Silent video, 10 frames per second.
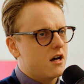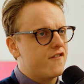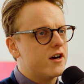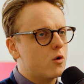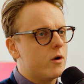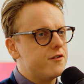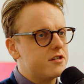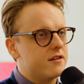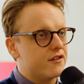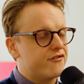I find it quite
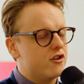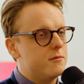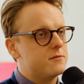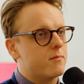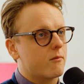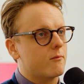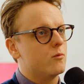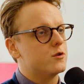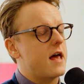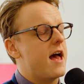interesting that the film
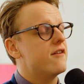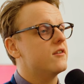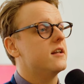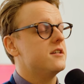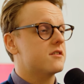was heavily